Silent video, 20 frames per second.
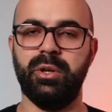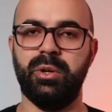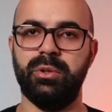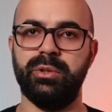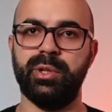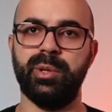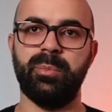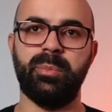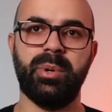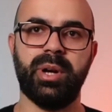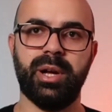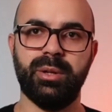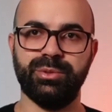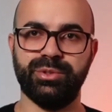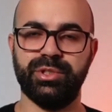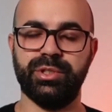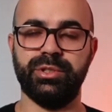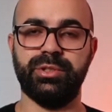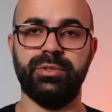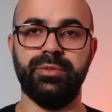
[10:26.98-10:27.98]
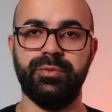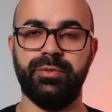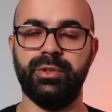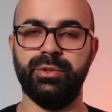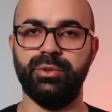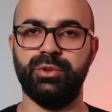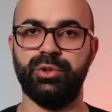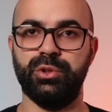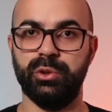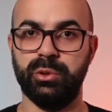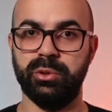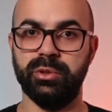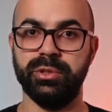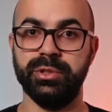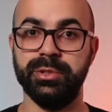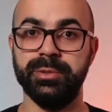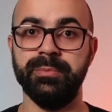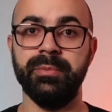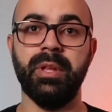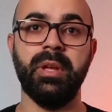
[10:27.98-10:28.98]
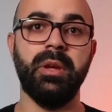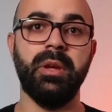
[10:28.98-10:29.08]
on the browser's view source.